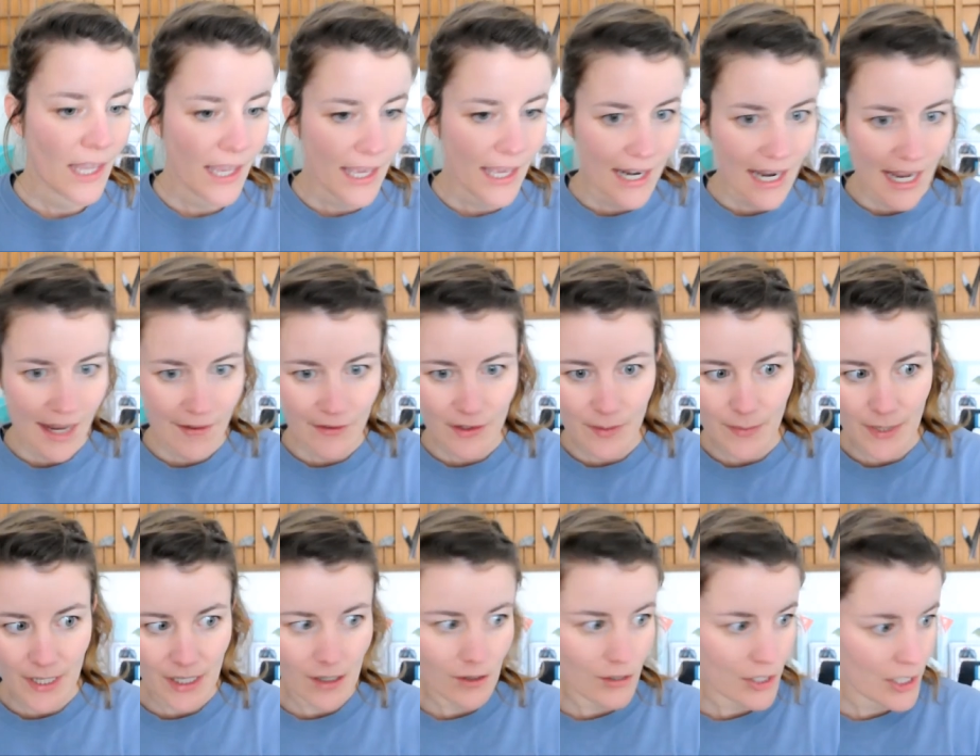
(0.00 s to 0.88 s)
and I have the
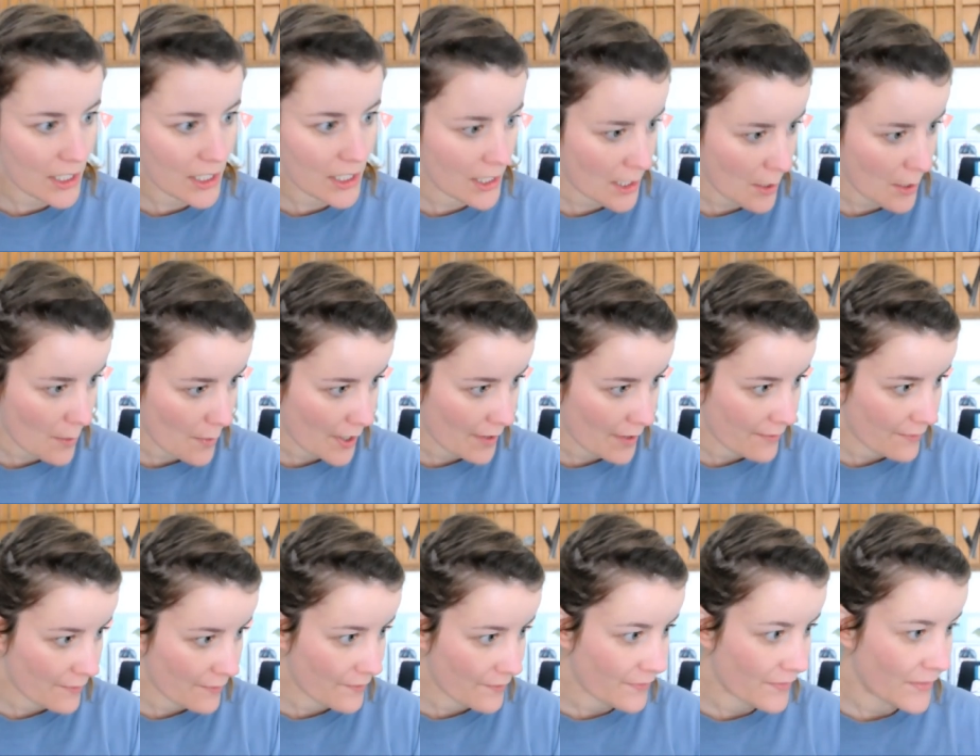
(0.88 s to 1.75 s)
bingo sheet somewhere.
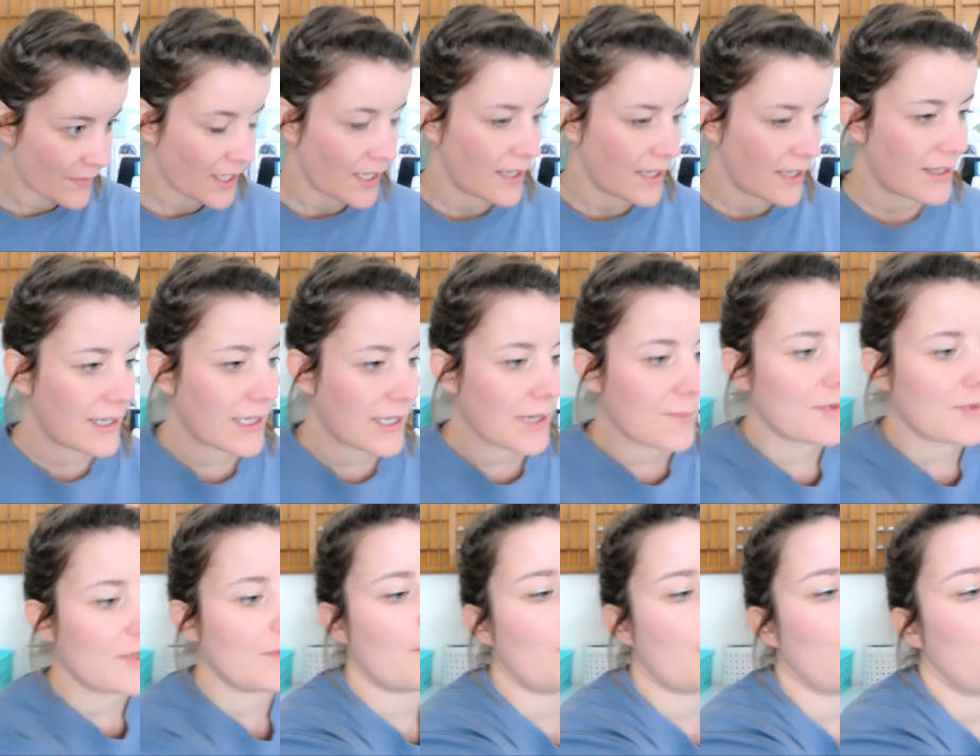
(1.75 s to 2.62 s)
I could
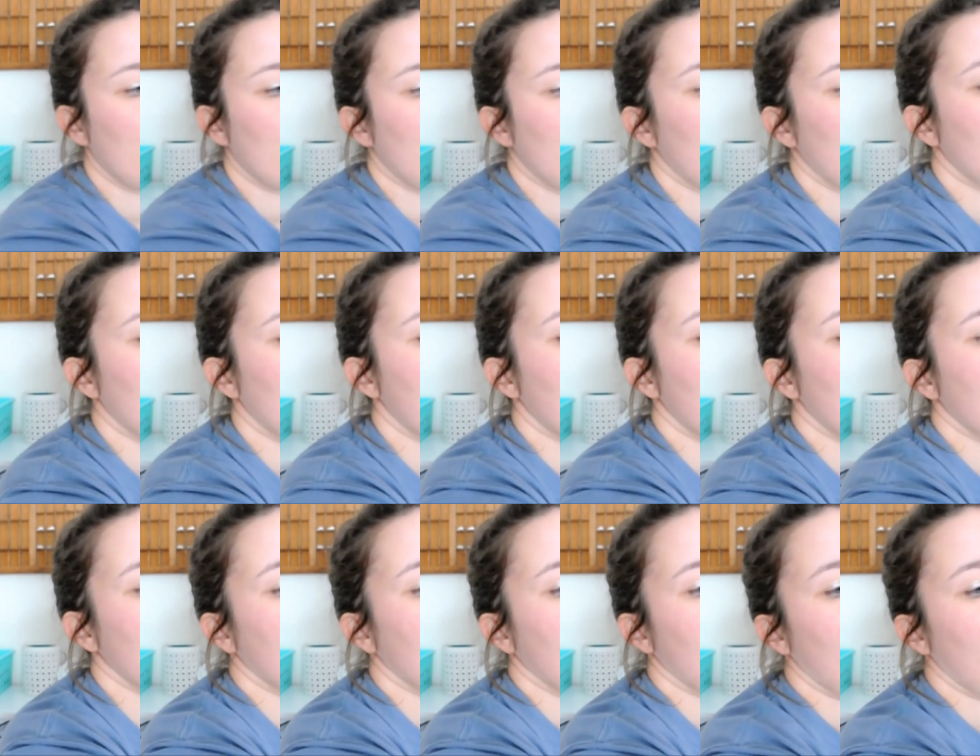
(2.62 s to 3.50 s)
put a whole bunch of books
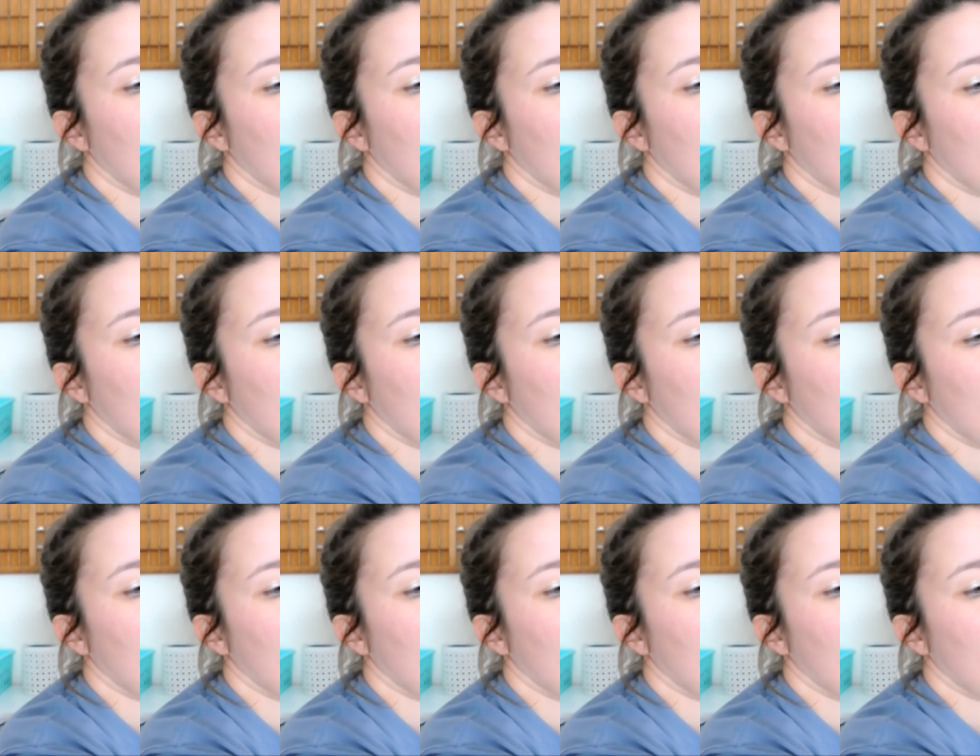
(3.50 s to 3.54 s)
on it.